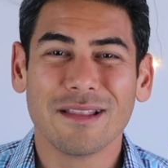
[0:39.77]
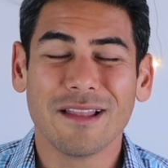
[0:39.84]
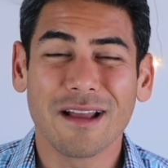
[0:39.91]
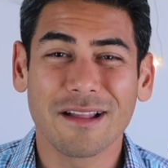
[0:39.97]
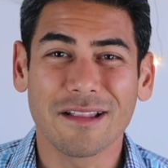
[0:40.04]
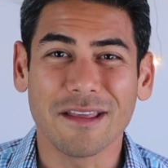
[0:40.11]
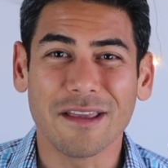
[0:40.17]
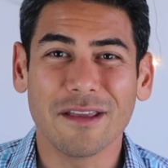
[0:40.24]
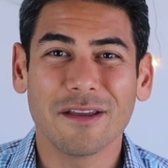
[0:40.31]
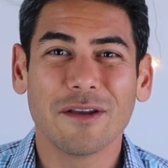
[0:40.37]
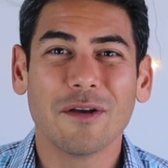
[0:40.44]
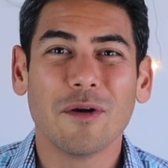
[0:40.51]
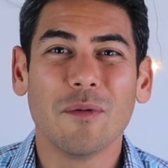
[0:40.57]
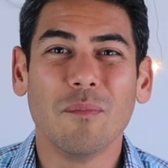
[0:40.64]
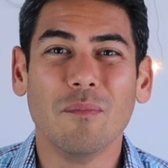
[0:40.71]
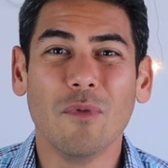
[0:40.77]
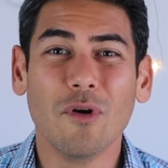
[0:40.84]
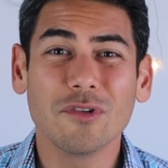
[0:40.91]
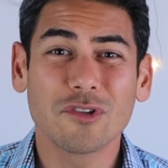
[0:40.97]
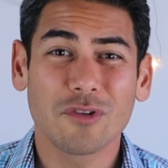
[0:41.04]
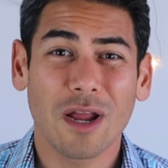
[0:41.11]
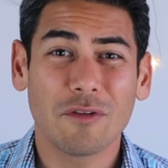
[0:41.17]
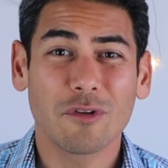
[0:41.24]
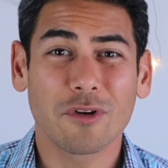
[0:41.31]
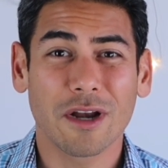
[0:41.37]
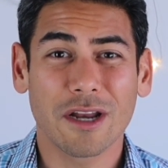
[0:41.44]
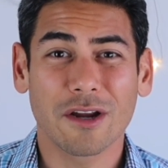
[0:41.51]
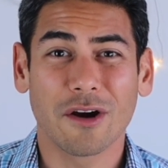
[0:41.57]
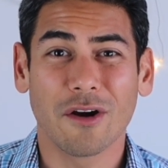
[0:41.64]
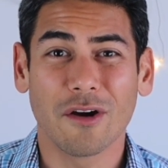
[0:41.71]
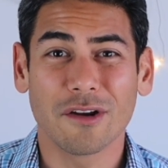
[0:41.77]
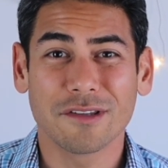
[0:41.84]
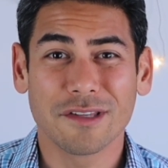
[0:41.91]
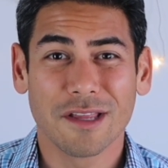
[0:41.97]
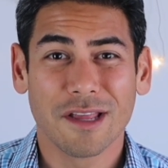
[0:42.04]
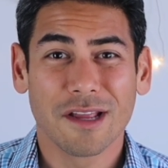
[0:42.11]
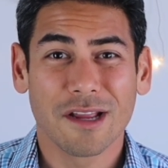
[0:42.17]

Luckily, most travel credit cards